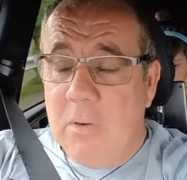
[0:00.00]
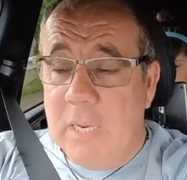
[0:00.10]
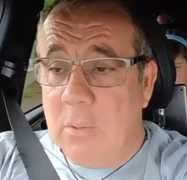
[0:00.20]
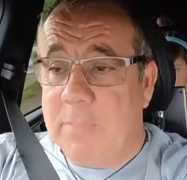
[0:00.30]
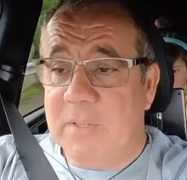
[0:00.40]
A
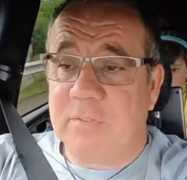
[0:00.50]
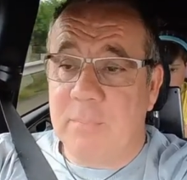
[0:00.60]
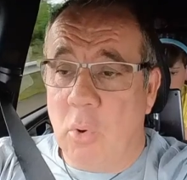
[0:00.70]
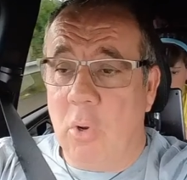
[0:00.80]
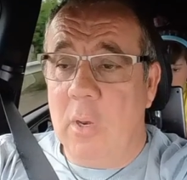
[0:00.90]
little bit
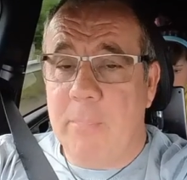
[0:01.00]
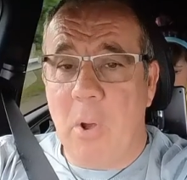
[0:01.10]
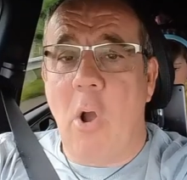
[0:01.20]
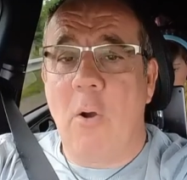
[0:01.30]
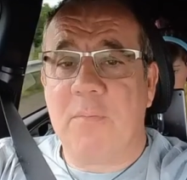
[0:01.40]
smaller,
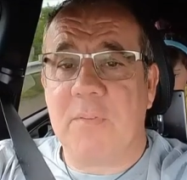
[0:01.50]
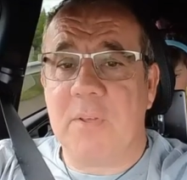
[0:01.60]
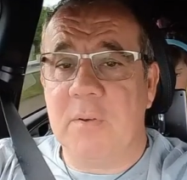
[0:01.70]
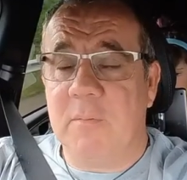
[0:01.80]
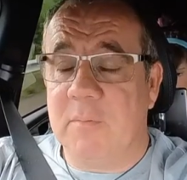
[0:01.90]
but
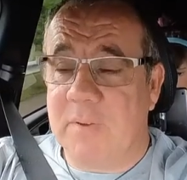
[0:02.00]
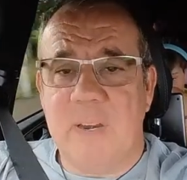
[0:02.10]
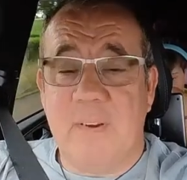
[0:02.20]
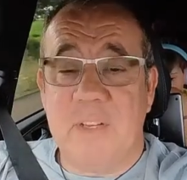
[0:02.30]
often very,